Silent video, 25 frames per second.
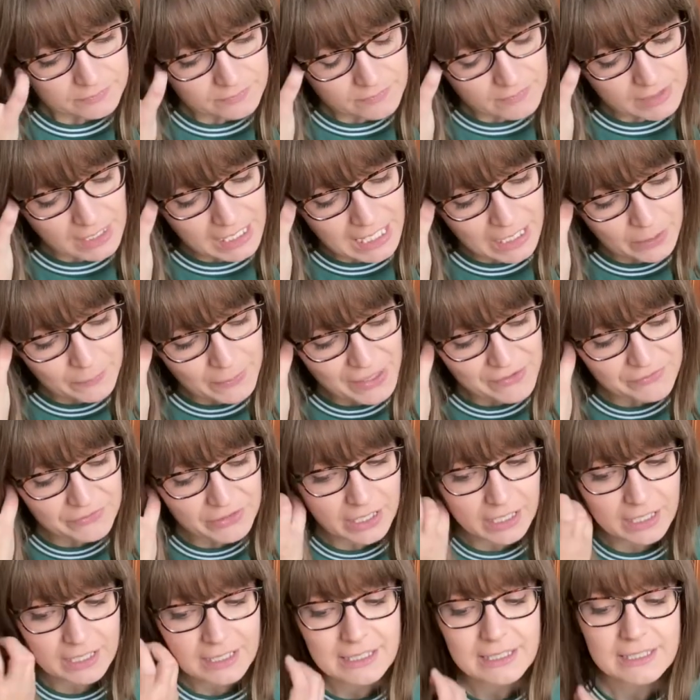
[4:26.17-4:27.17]

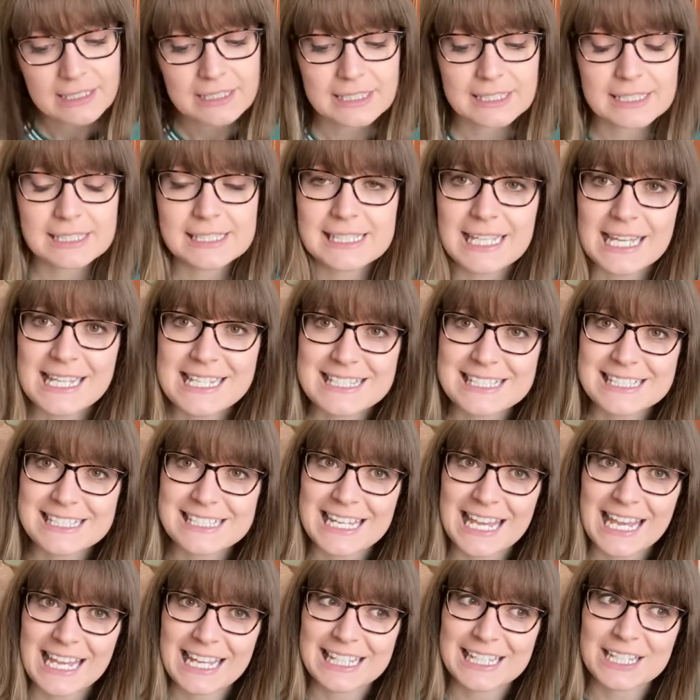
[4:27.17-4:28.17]
However,
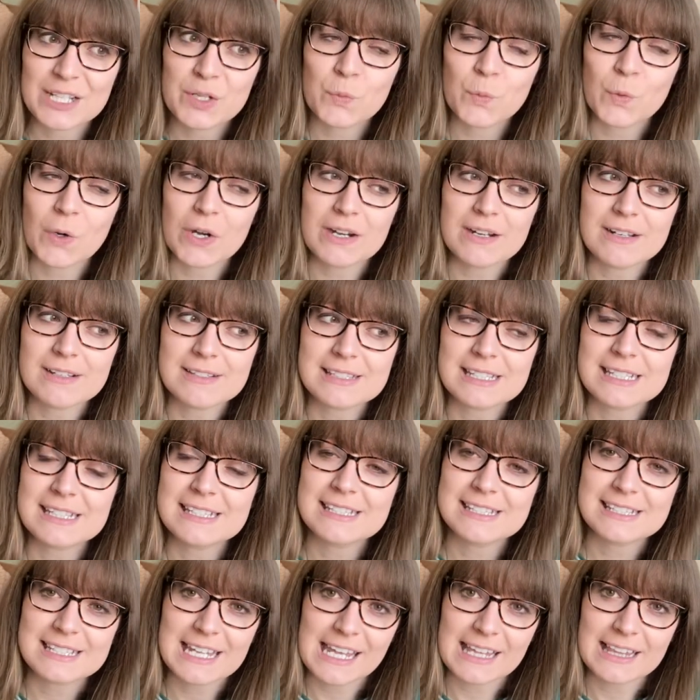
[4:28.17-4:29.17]
yesterday was
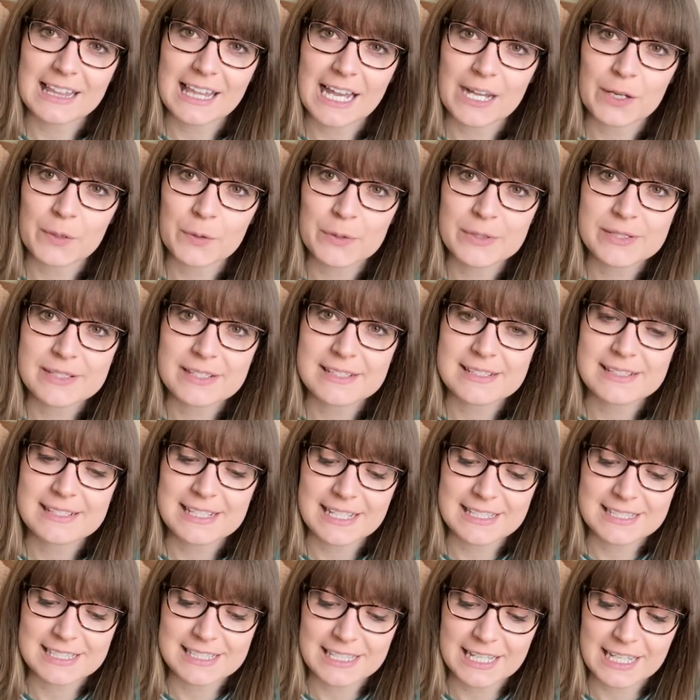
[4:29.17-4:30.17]
Snail House
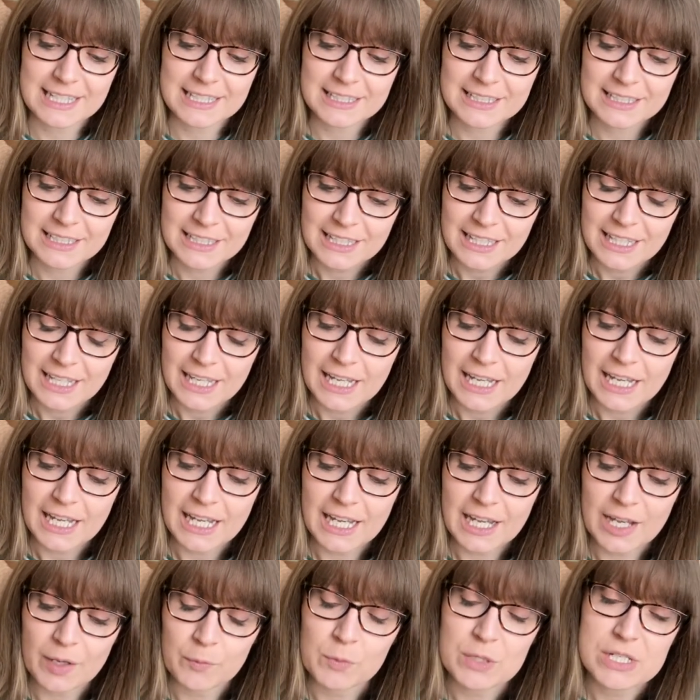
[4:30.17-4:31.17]
Saturday,
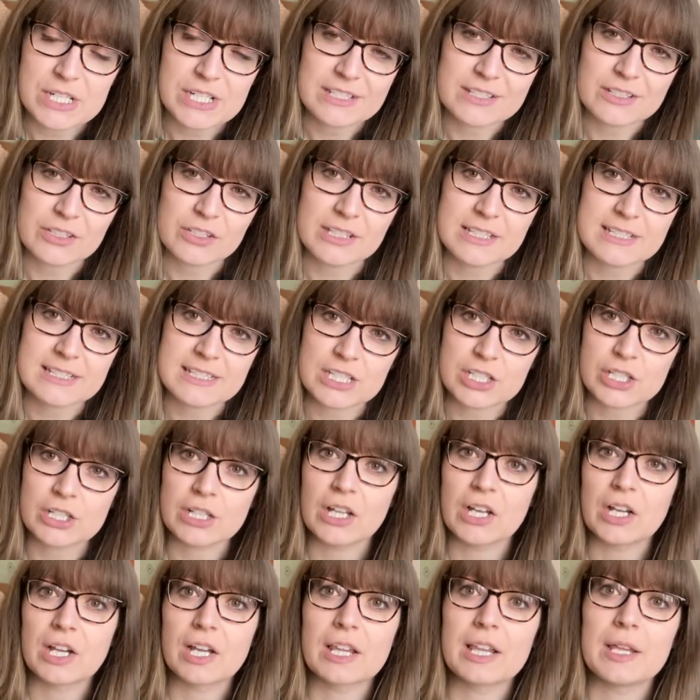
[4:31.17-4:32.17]
which is another stitch
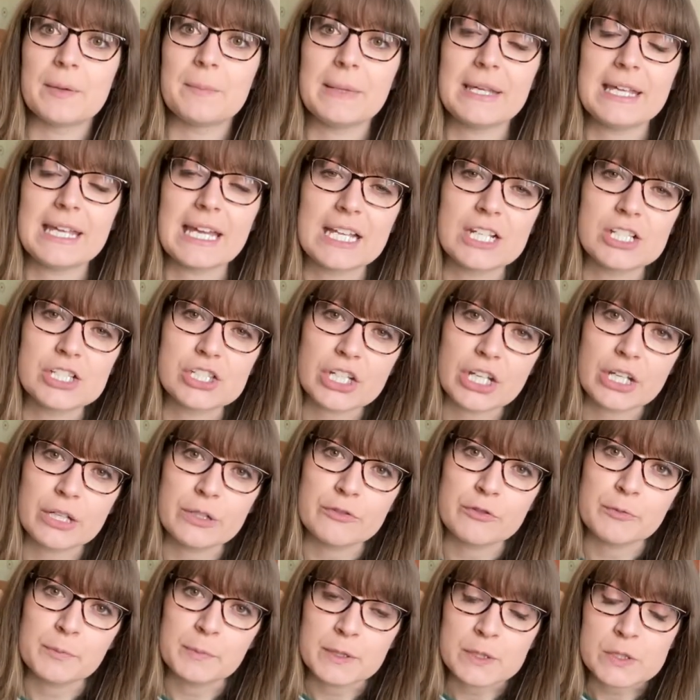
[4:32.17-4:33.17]
along that me and Jo
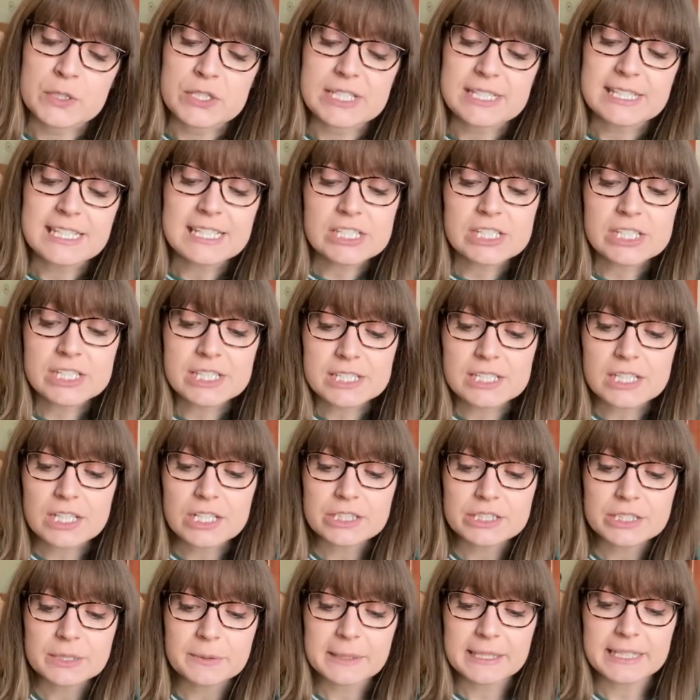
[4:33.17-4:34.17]
from Belushi Stitches are
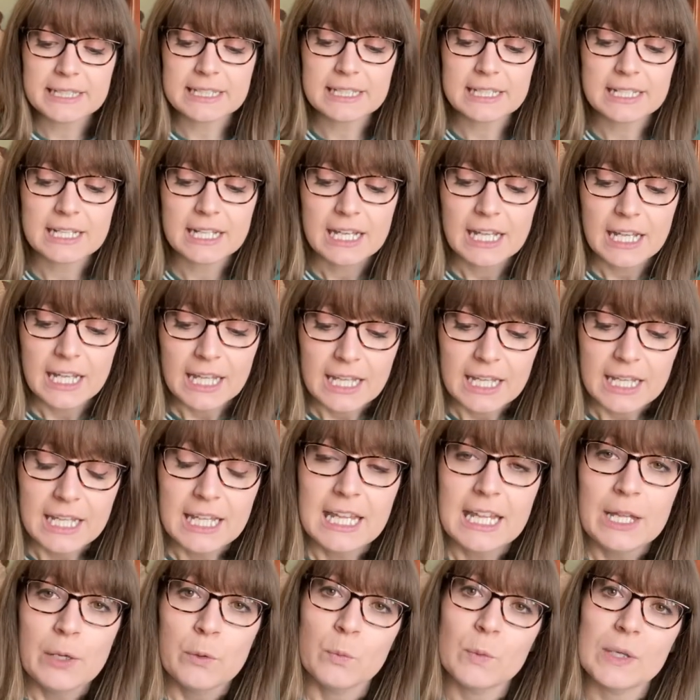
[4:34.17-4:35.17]
doing.
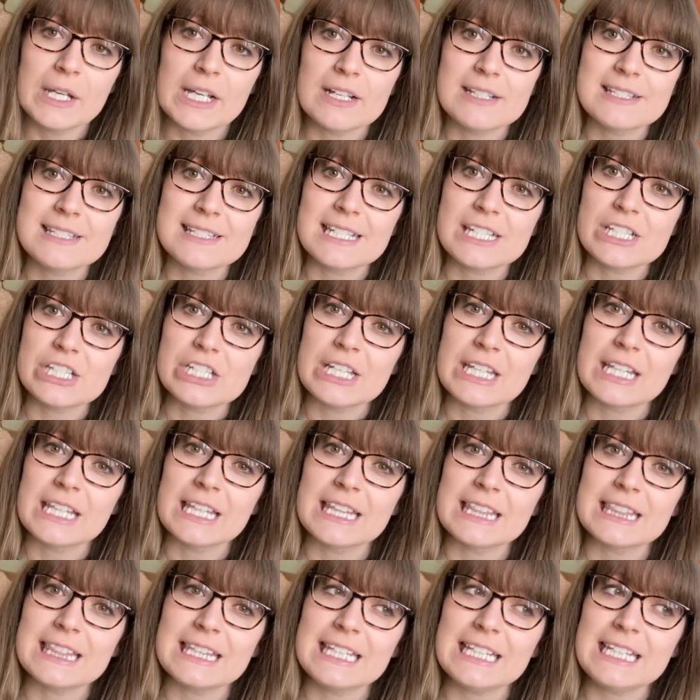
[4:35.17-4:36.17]
We are
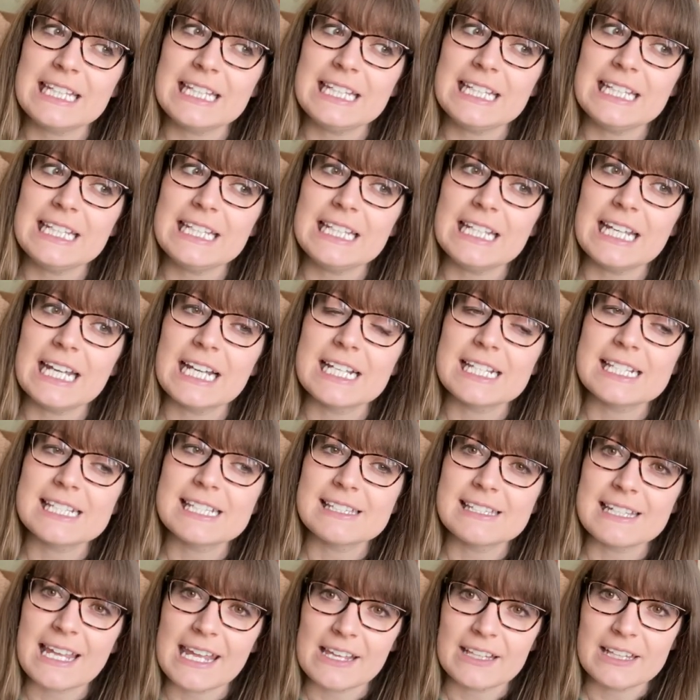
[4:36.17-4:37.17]
stitching the
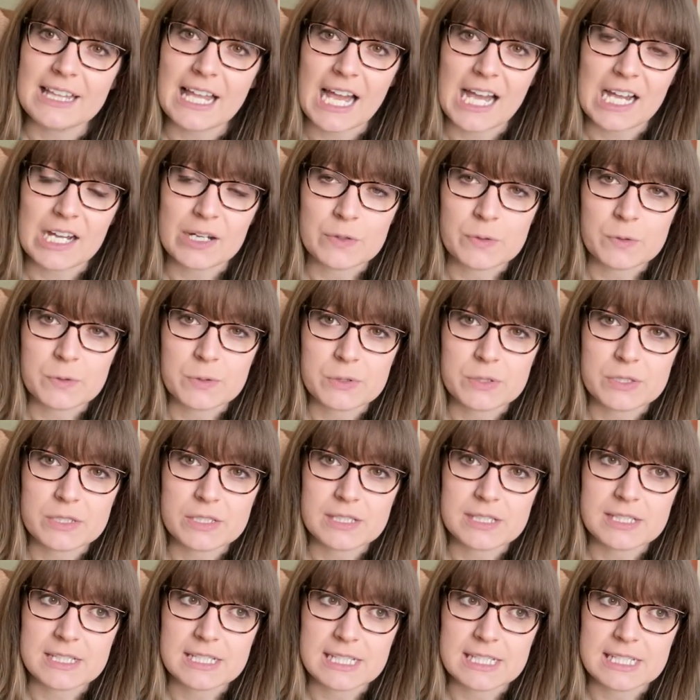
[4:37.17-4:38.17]
Snail
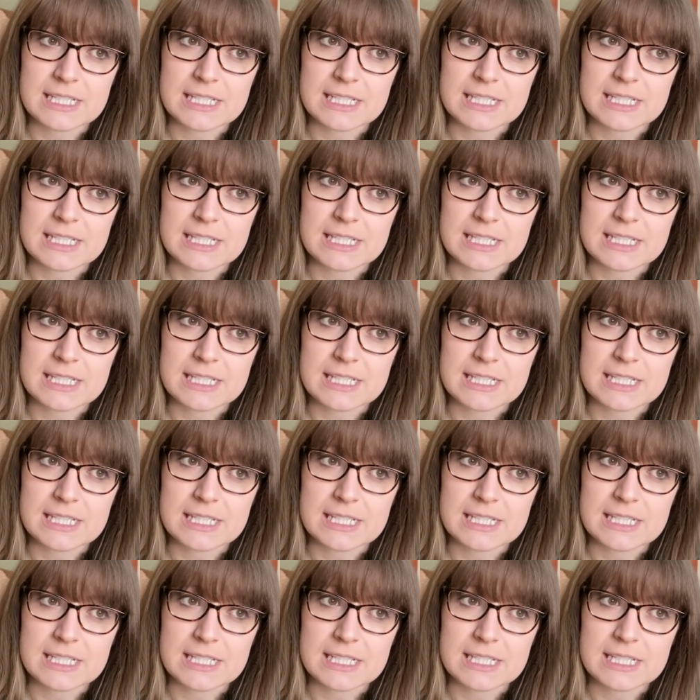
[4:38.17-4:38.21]
House